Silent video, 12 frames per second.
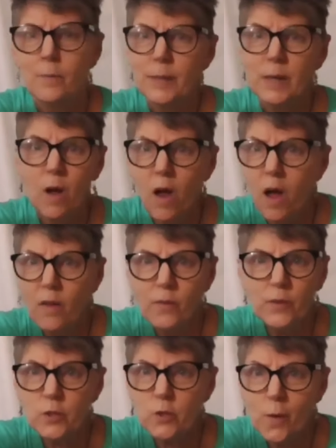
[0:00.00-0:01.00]
but all
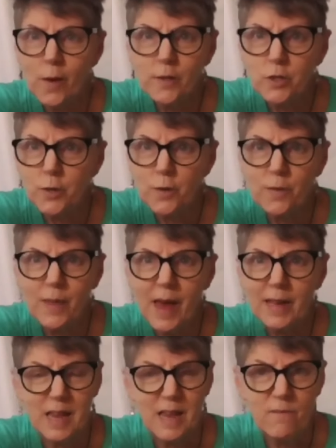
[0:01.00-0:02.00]
the treasure
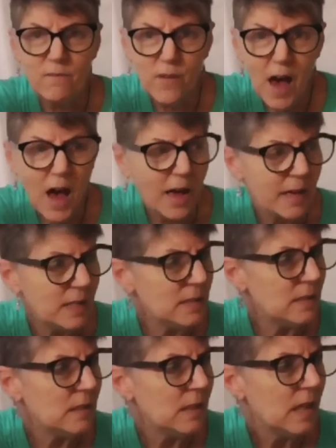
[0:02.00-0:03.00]
that he
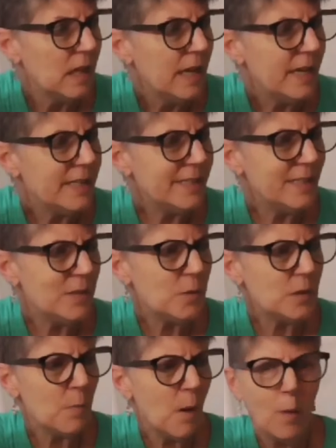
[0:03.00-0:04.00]
finds is 2
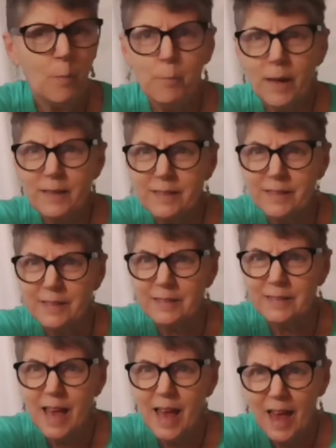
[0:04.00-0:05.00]
small
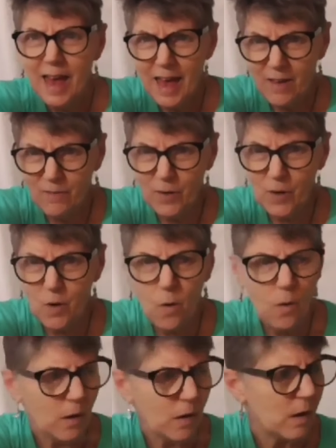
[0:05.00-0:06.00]
buttons, half a
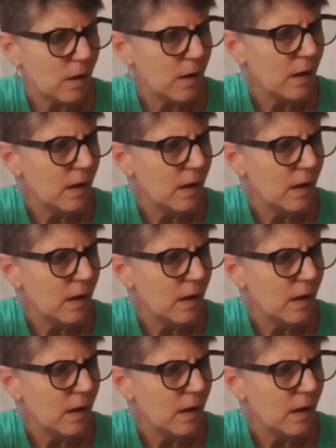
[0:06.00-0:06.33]
cork,